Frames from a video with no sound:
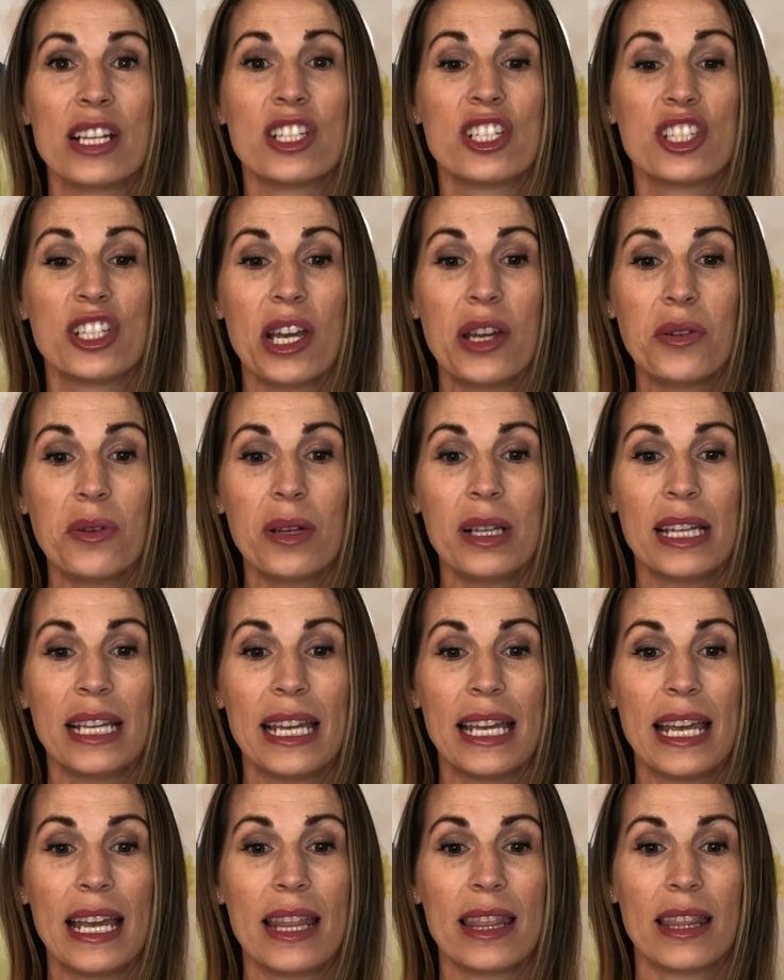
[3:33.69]

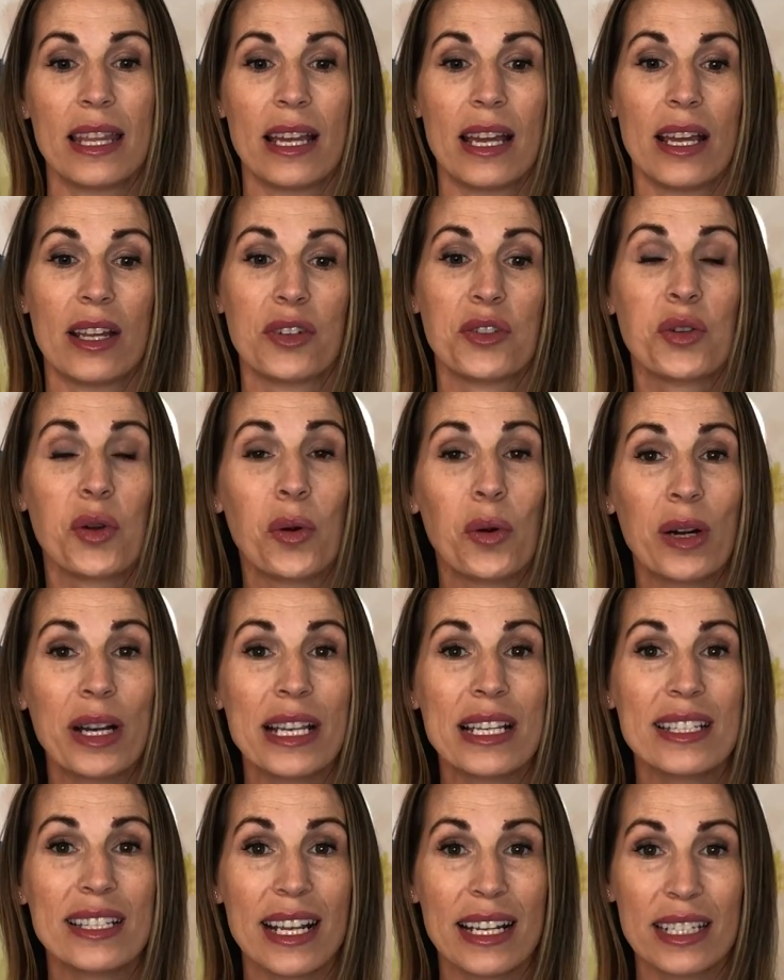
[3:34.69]
Generally, the
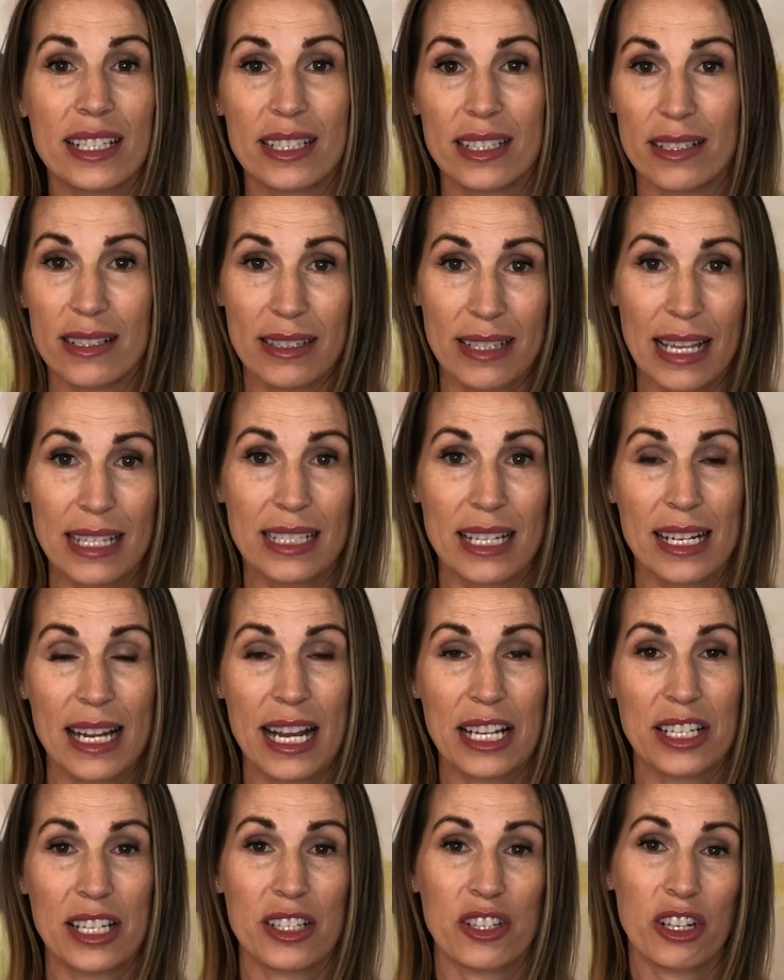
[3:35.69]
tourist
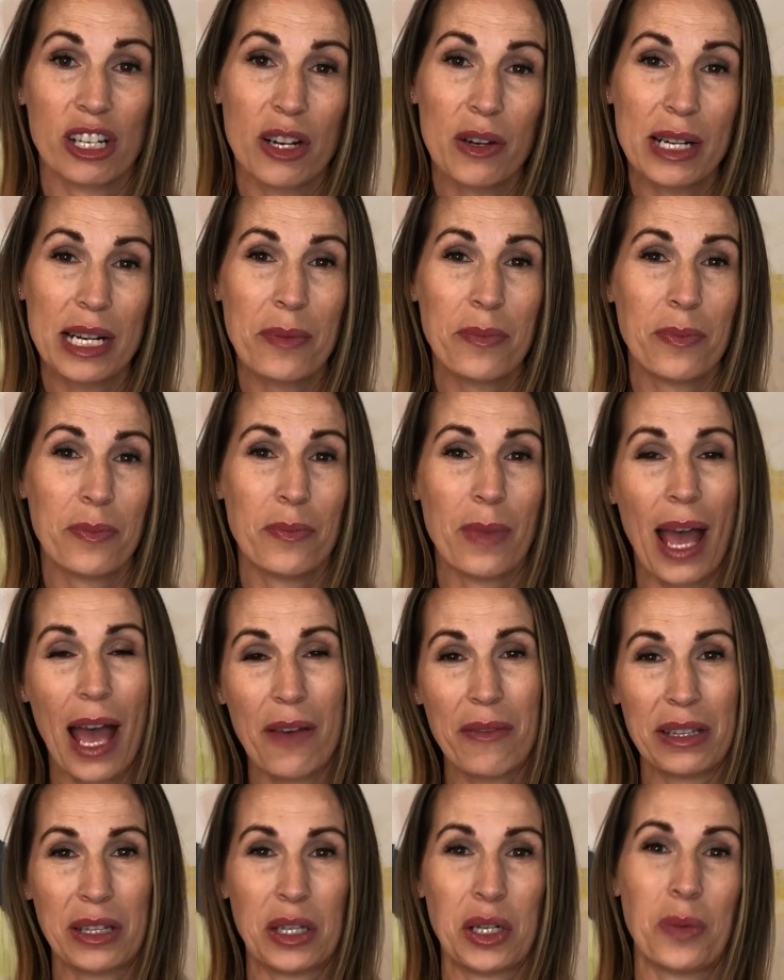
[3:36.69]
destinations are going to
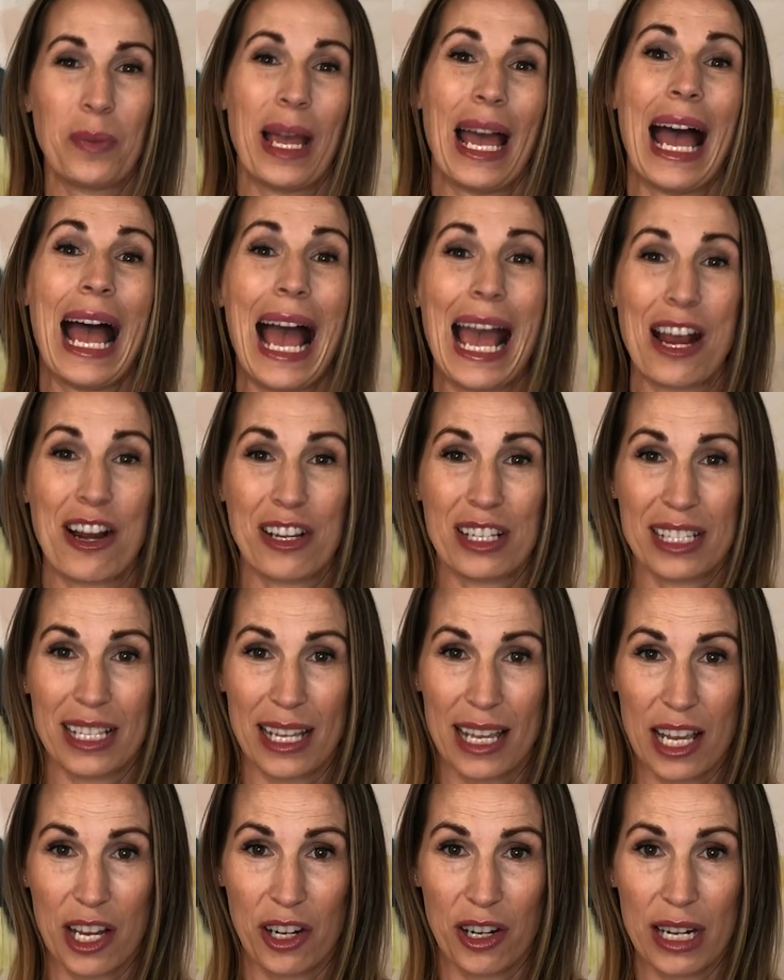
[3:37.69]
have a little bit higher
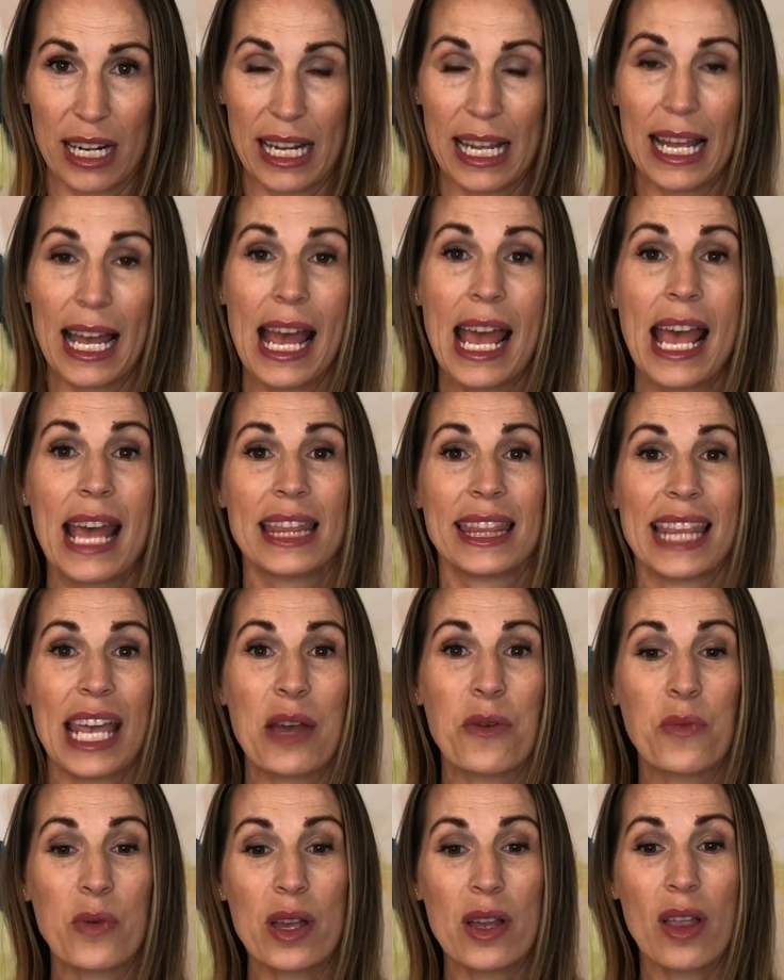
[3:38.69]
security.
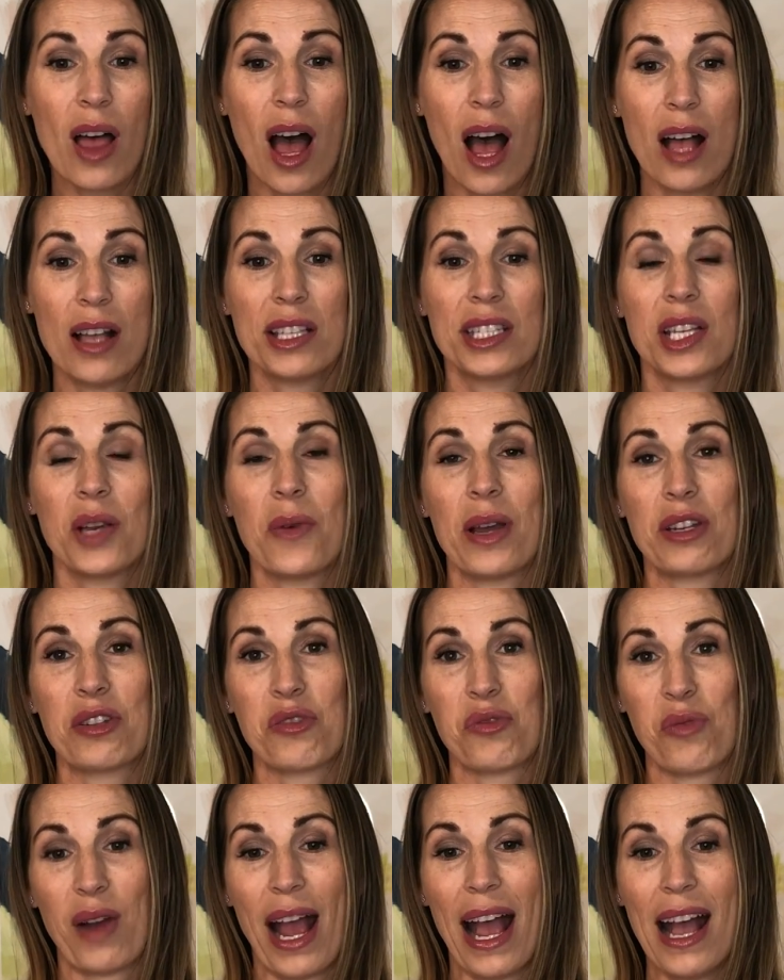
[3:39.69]
They will also
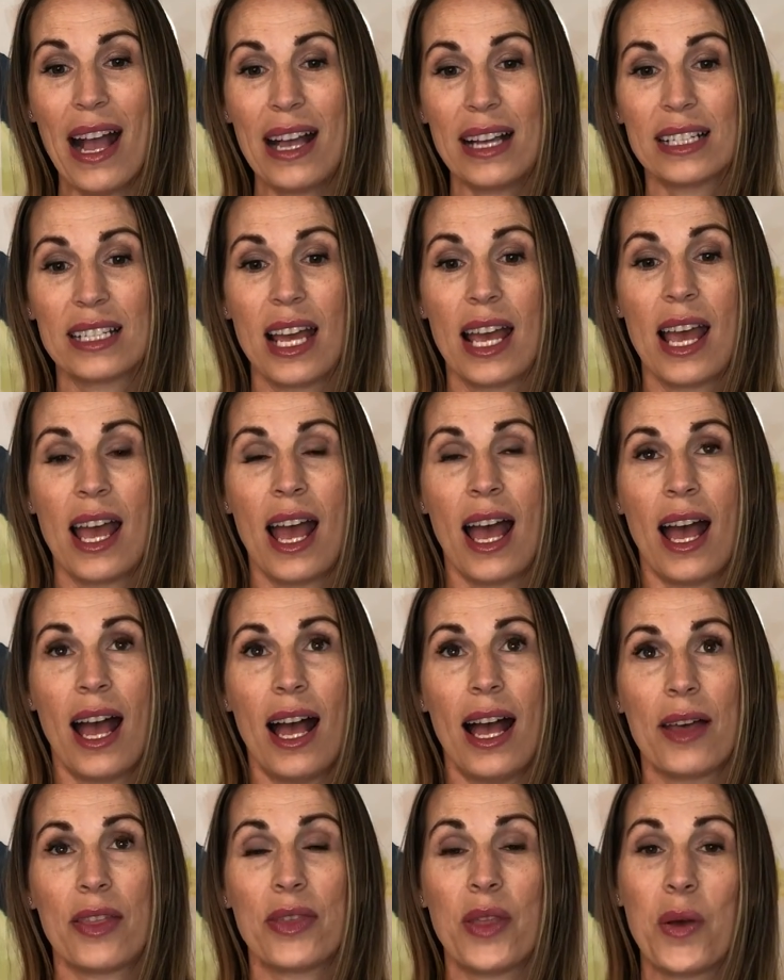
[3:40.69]
attract
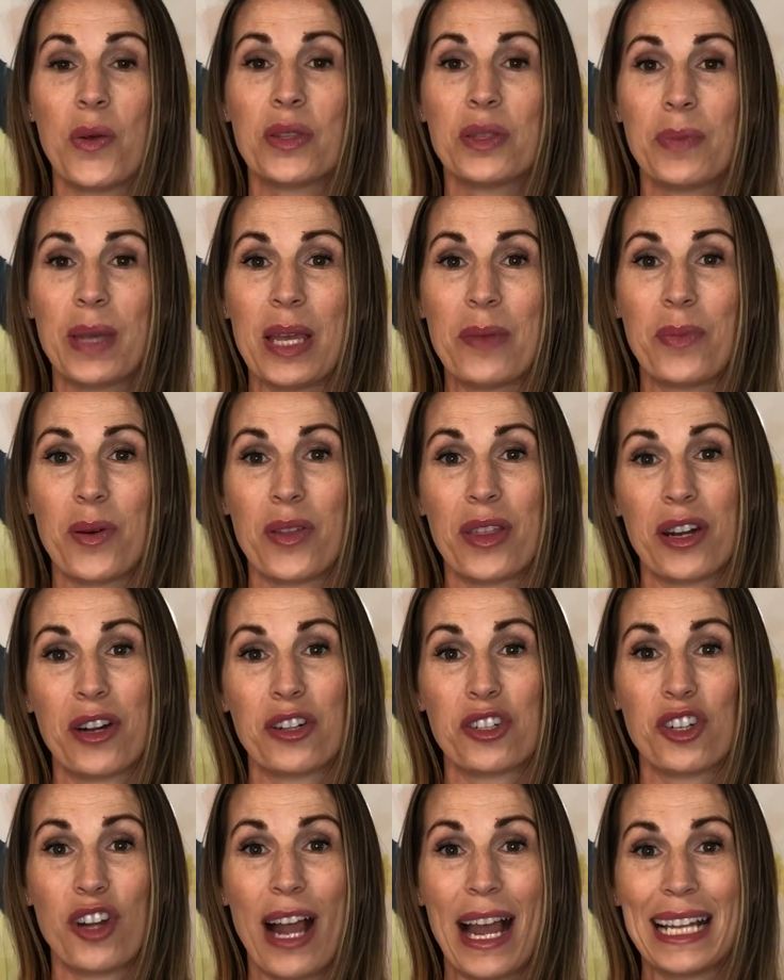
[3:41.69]
those people that are
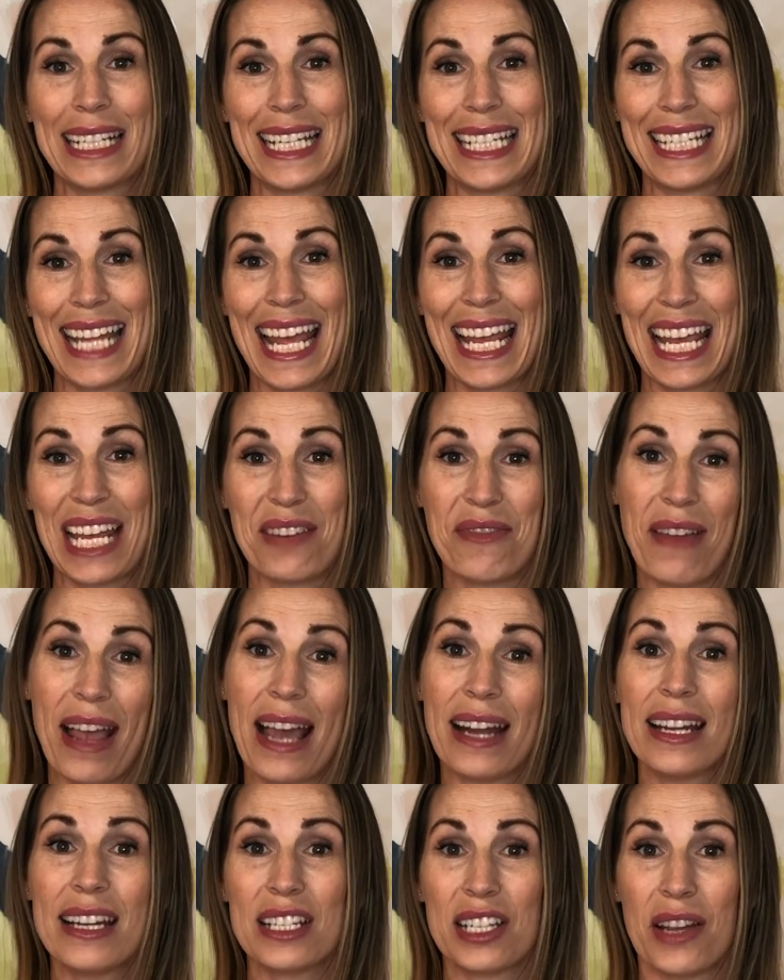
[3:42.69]
trying to take
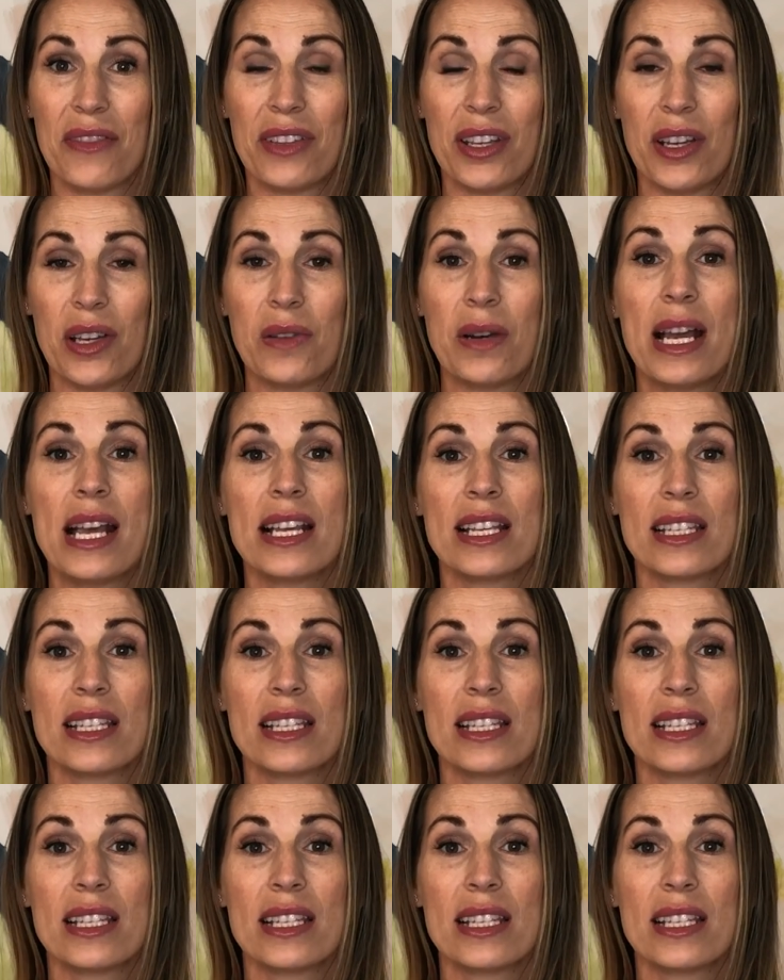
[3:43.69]
advantage of you.